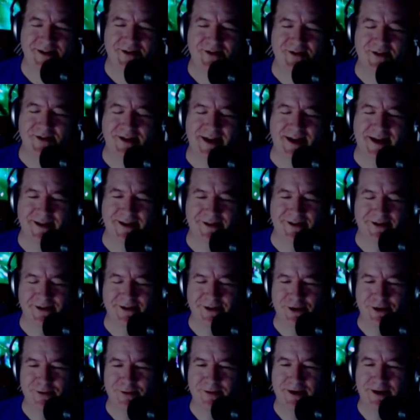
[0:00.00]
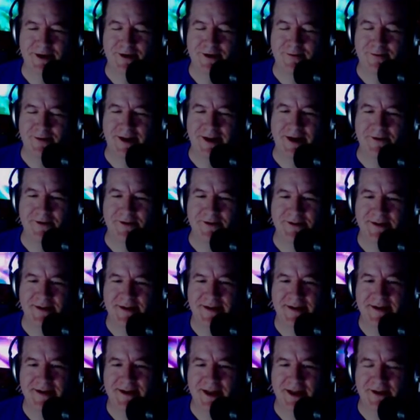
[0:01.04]
the dialogue a little bit here, but
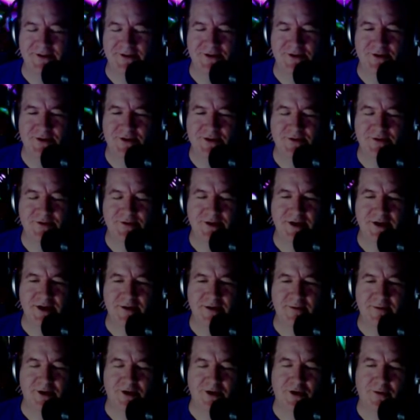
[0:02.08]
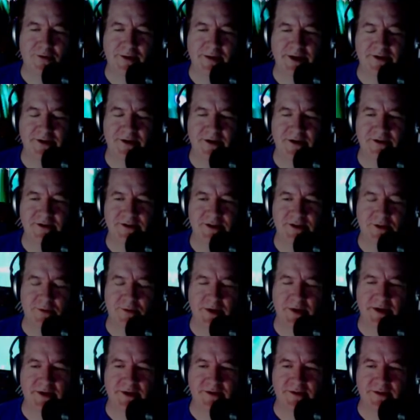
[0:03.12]
as soon as you were talking about nobody talks to the
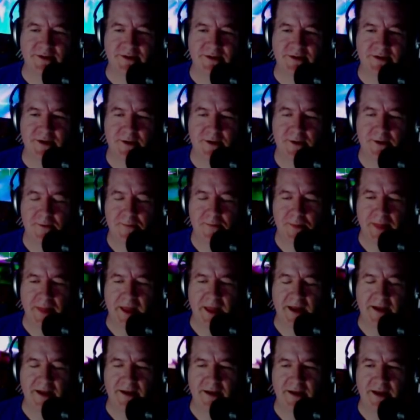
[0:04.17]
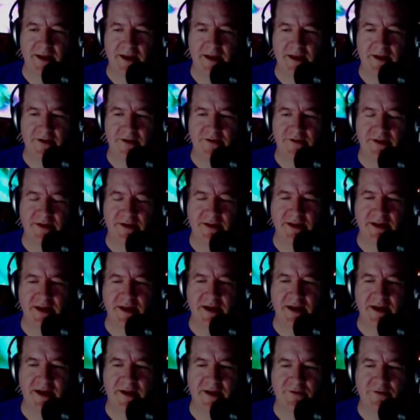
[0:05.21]
witnesses, and suddenly
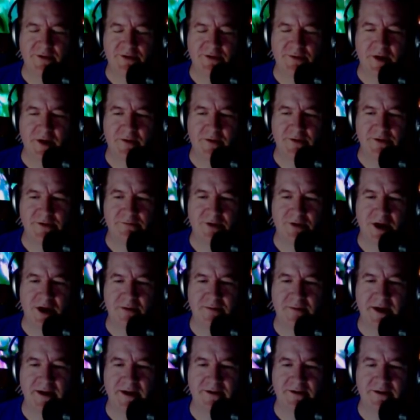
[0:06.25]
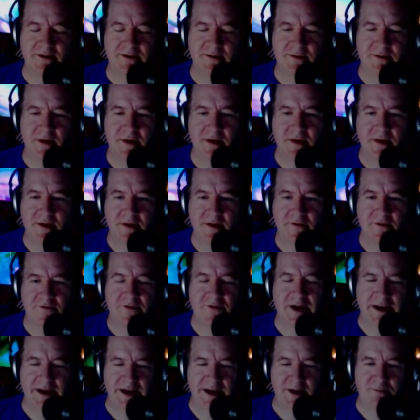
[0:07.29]
I was brought back to
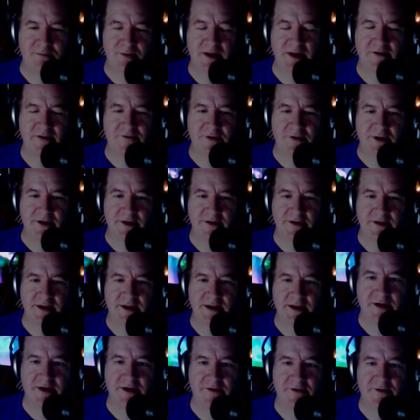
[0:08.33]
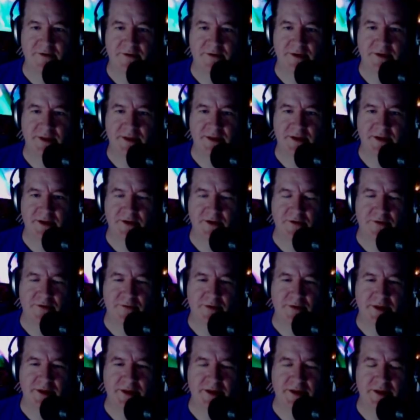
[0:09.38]
finding Bigfoot. And
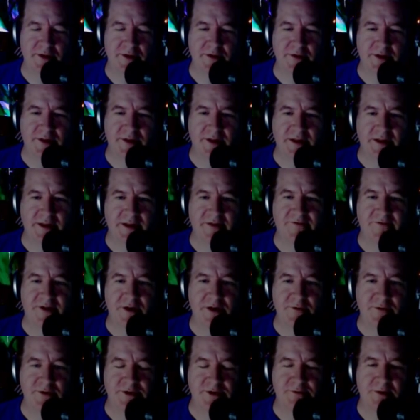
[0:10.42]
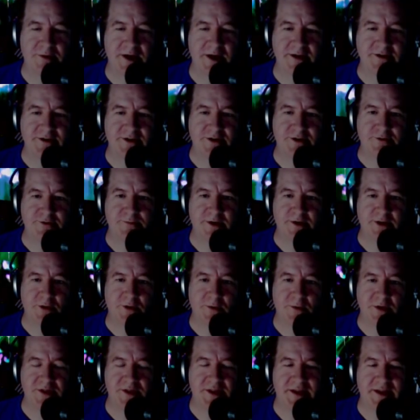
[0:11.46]
really the only thing they found was sponsors, but the
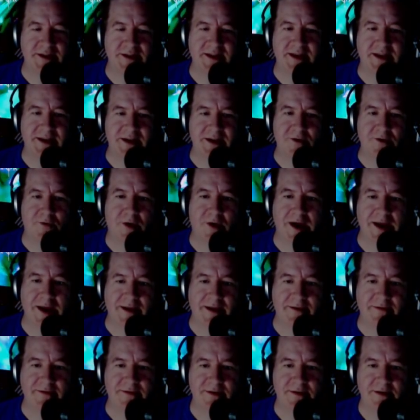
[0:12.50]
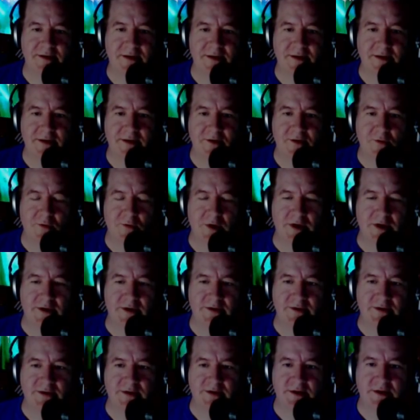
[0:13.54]
one thing they did right
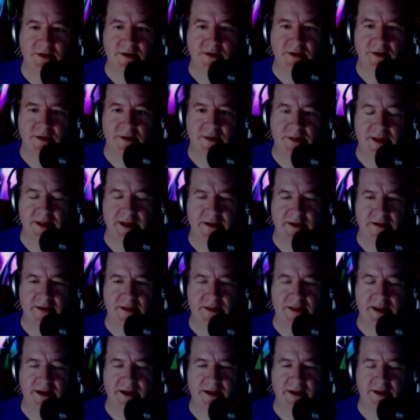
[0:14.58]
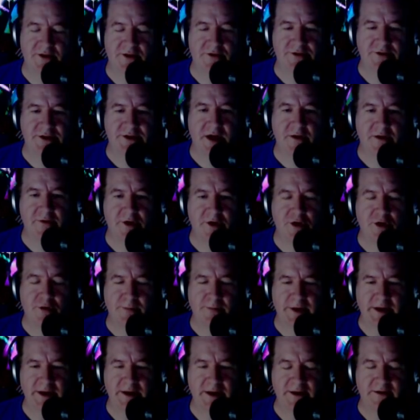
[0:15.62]
was they did those town hall
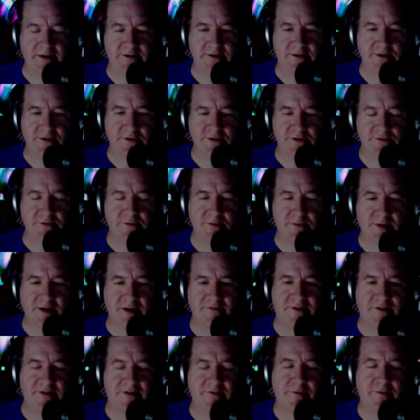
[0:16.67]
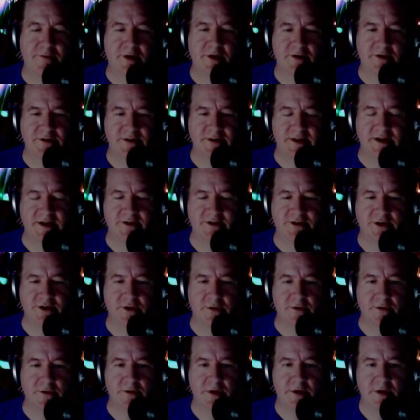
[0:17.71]
meetings. Those were my favorite parts of that
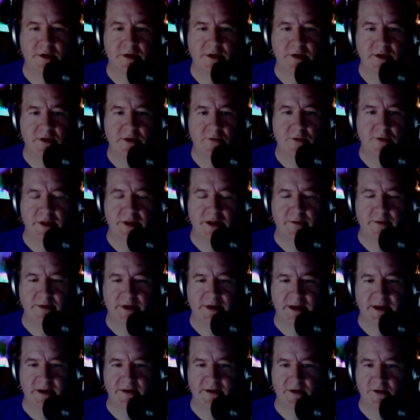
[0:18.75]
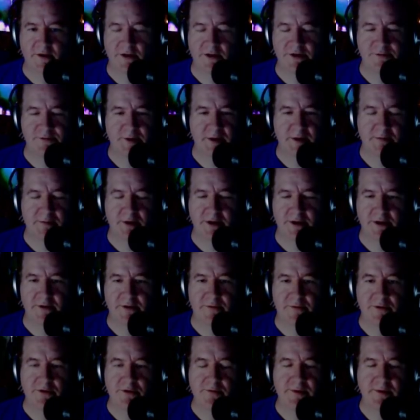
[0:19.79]
show, when they would get all those people in the
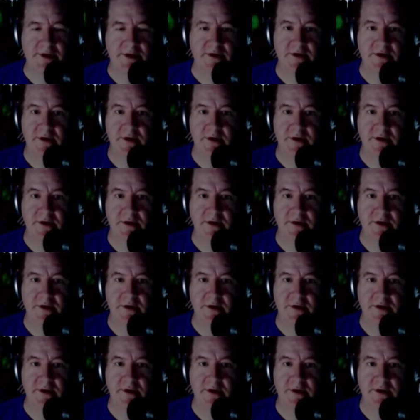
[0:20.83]
room and